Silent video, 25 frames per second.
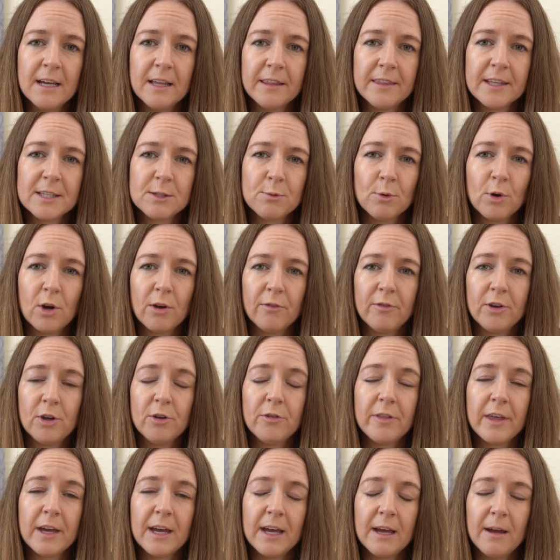This will give you
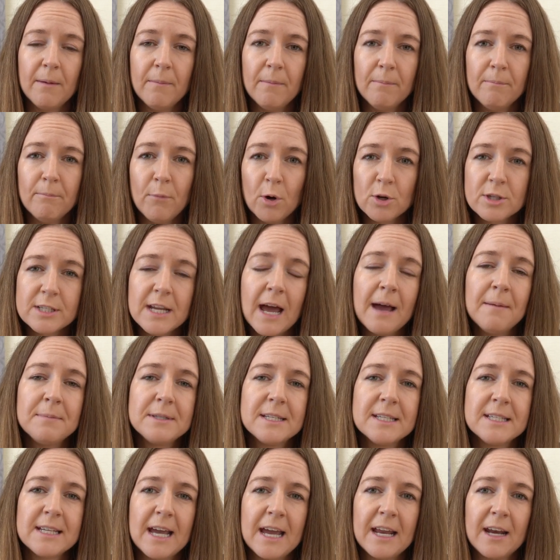the most
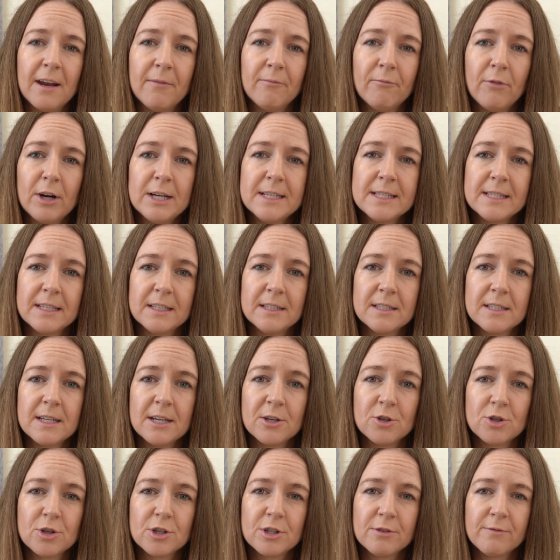up-to-date and recent
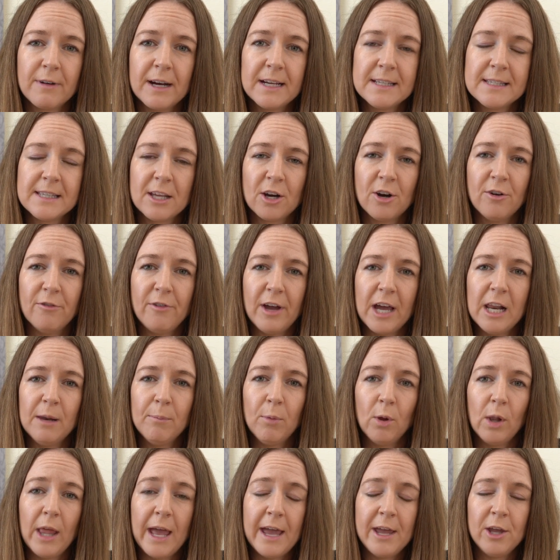interest rates that are
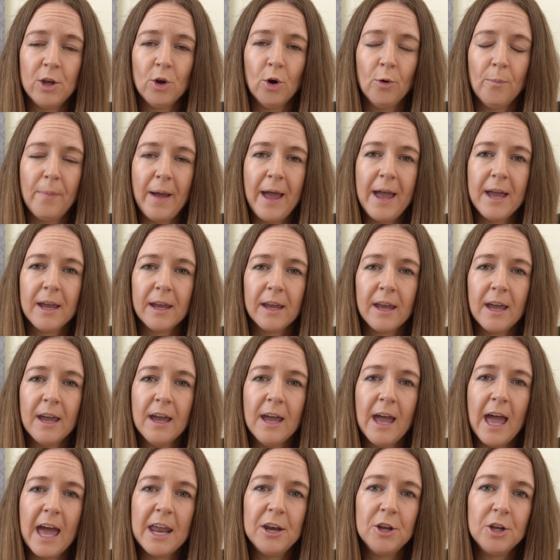available at your bank,
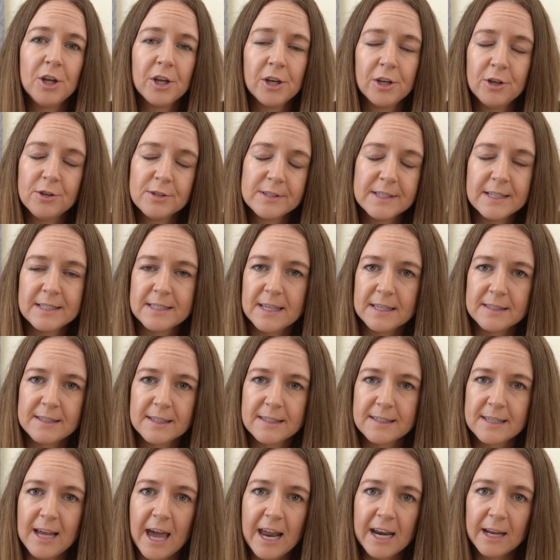and you can use these as a
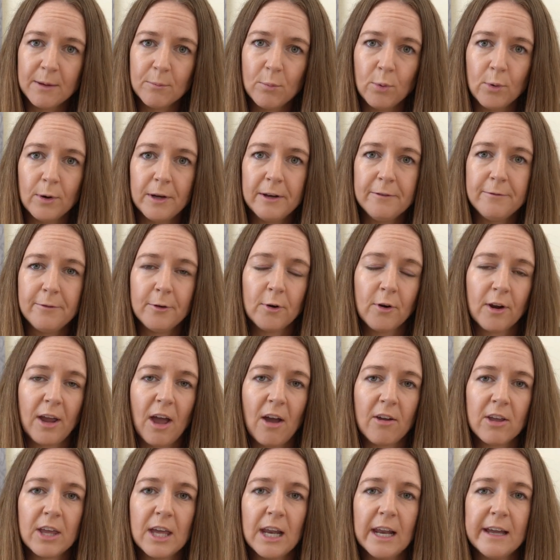starting point for your
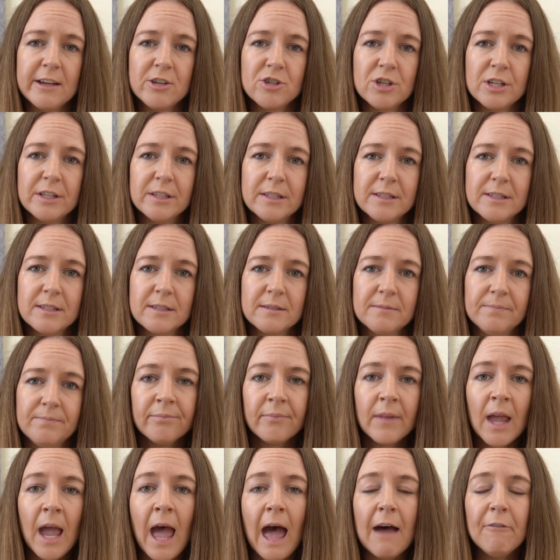calculations.
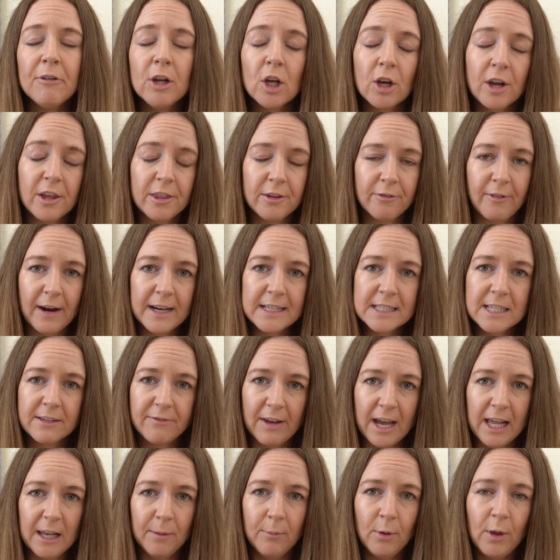Have a look at the rates
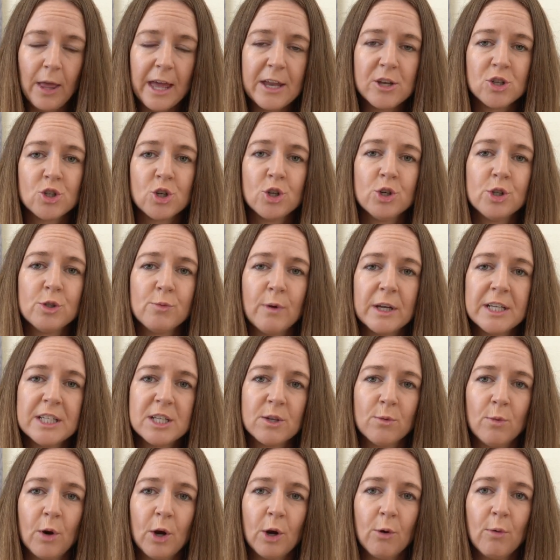available and choose one
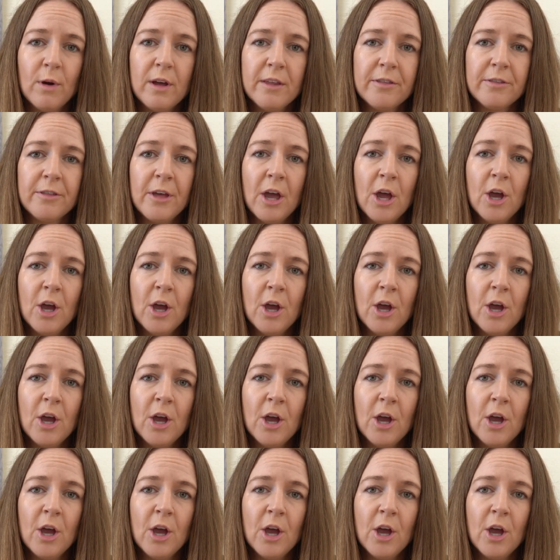to work with.